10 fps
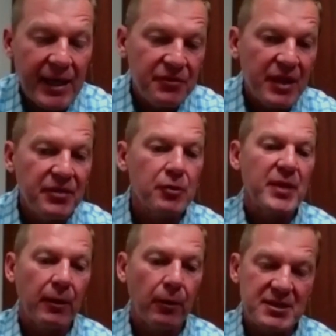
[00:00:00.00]
and then those
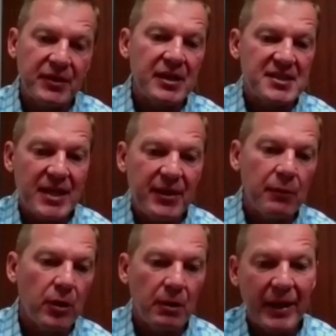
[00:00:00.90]
parents, if they decide
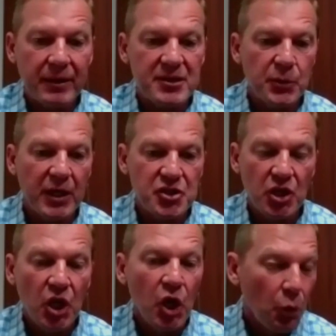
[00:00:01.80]
they want to make a
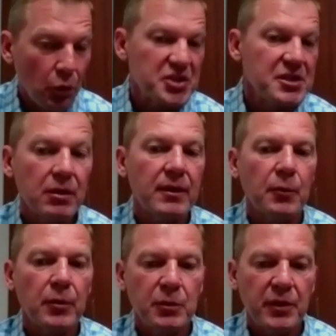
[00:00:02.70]
switch, we're still going
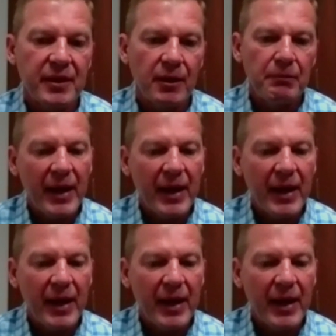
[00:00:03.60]
to work with them.